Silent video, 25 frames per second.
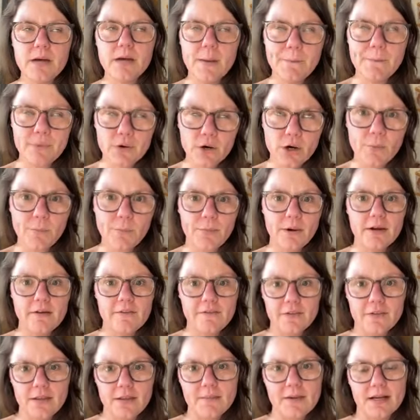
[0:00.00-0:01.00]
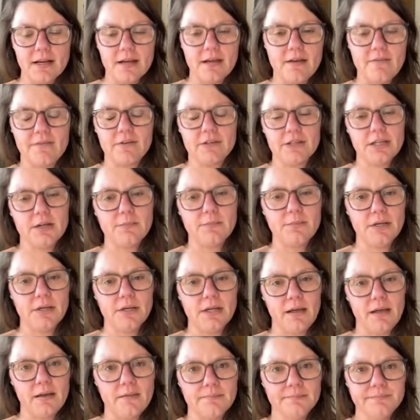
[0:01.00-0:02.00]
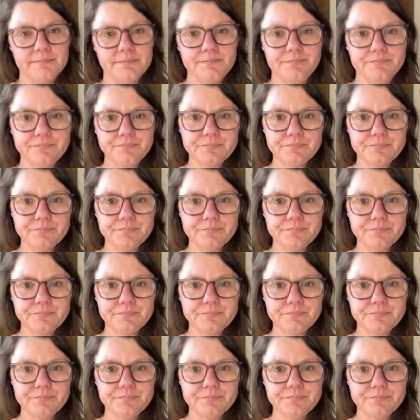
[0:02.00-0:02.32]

appropriate for the amount of effort they're putting in.